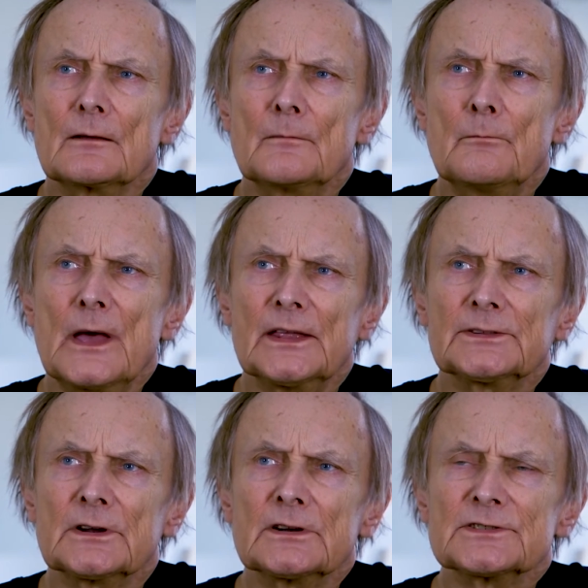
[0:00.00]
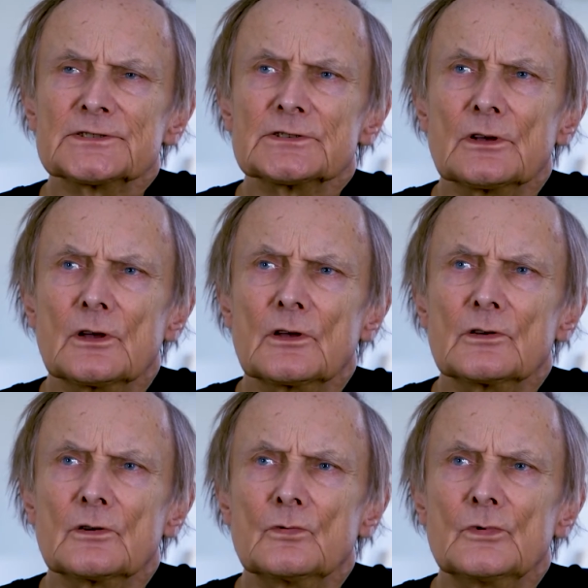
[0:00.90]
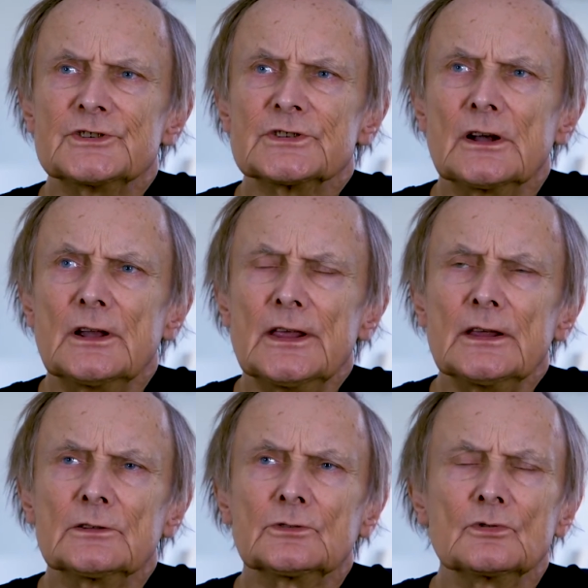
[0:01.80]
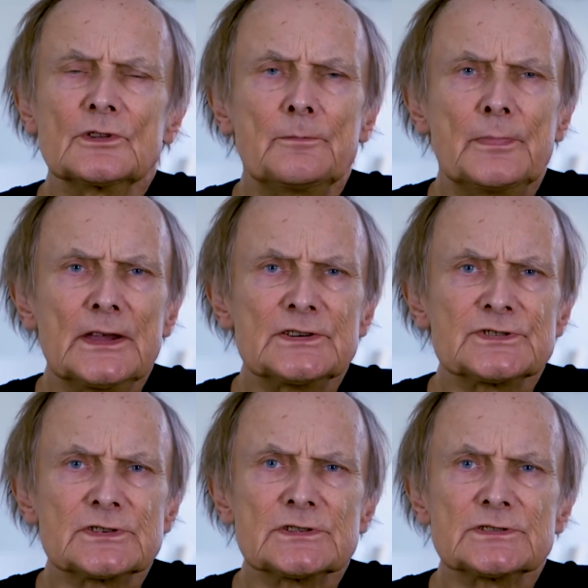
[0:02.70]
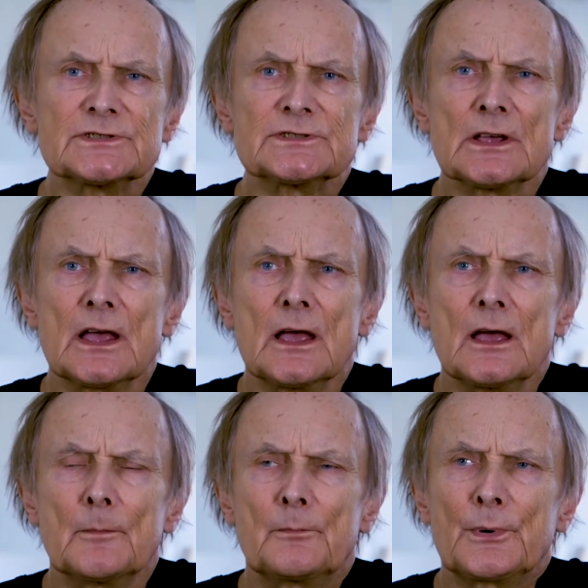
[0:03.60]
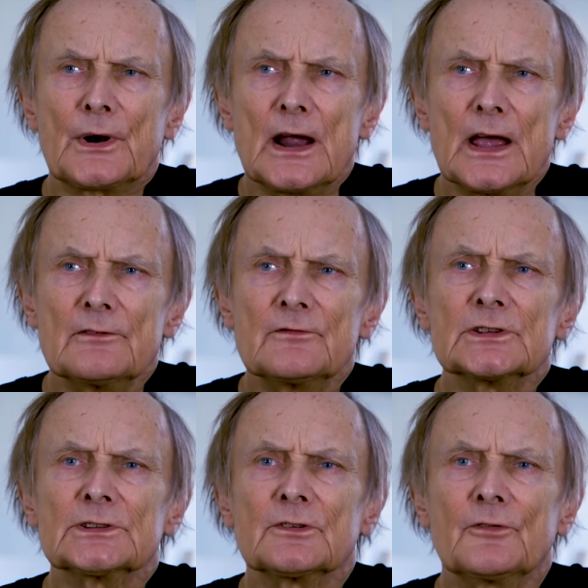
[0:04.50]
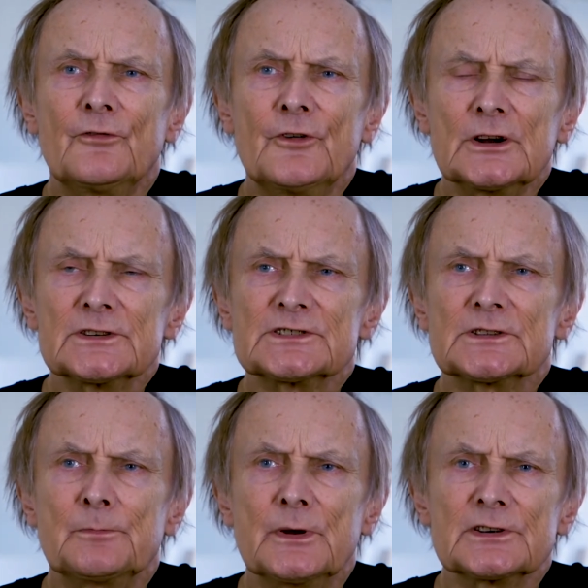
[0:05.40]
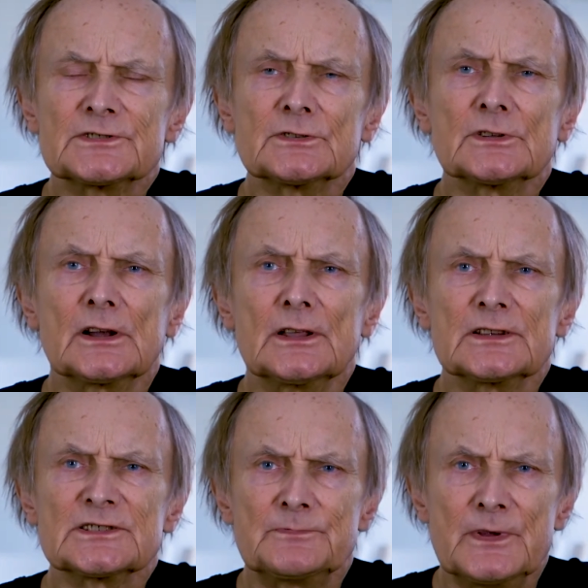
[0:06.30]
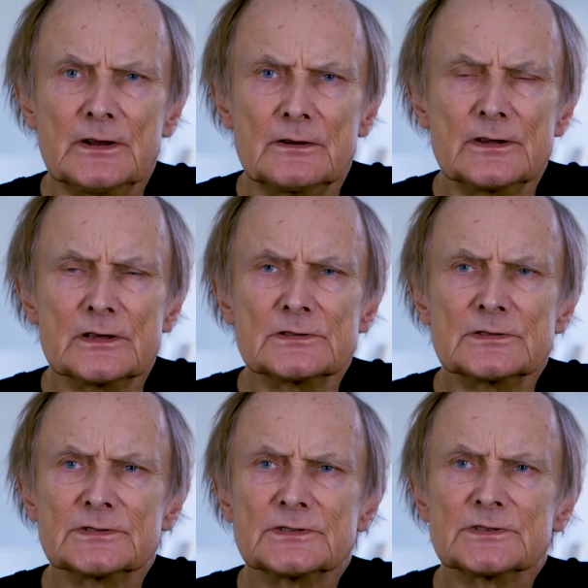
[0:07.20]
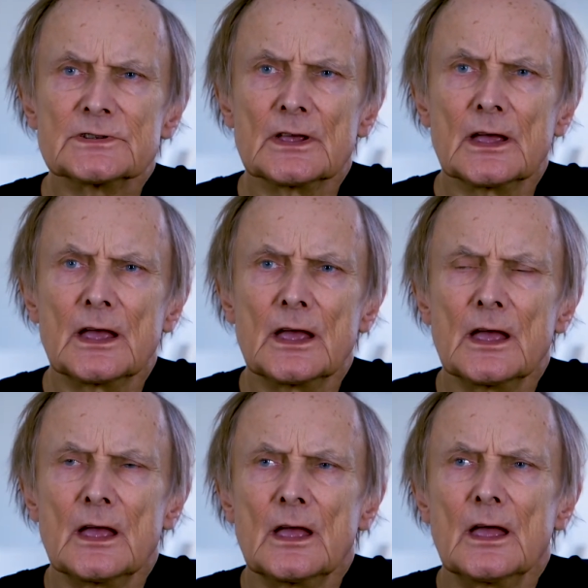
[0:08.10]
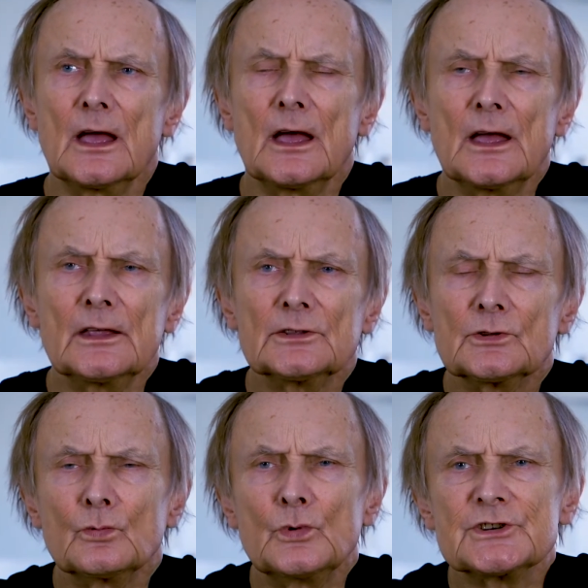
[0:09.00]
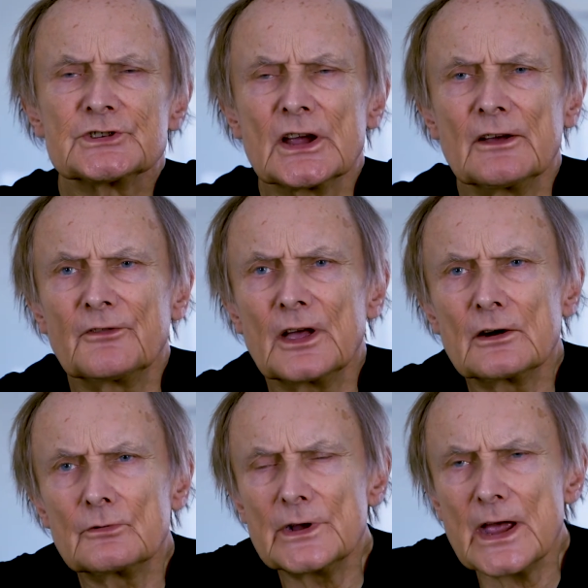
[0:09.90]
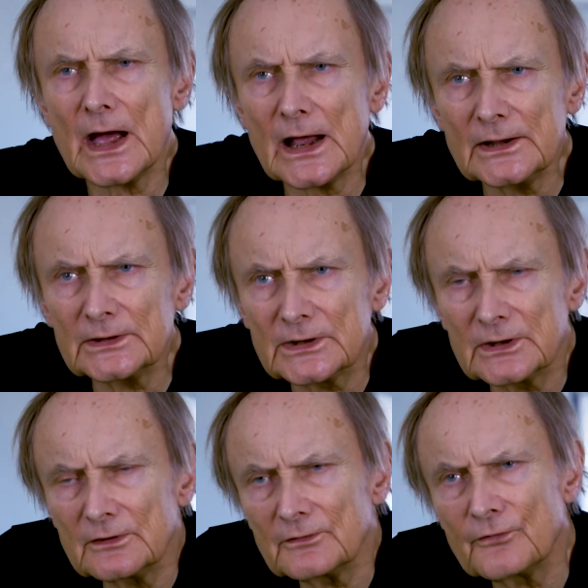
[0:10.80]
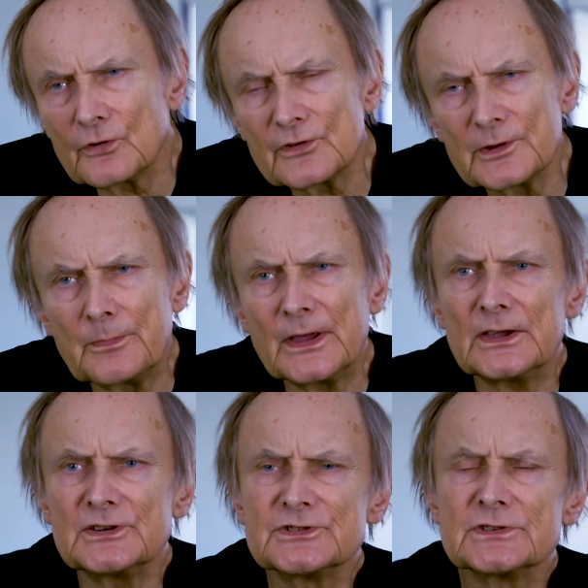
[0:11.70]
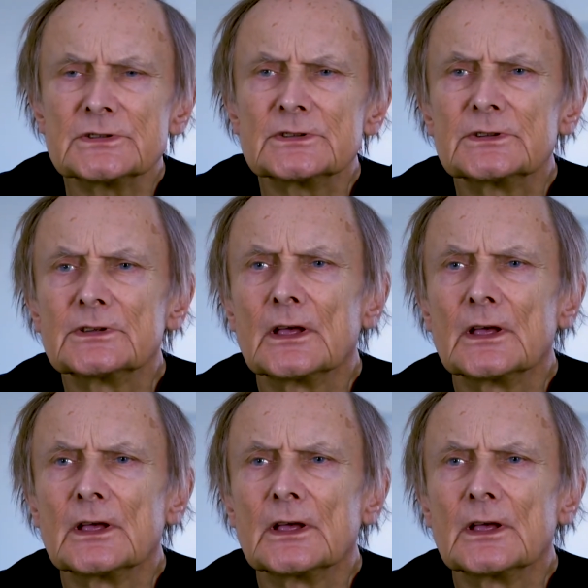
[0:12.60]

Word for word: matters which are linked to the patient's private, first personal experience, and which have a reality for the patient,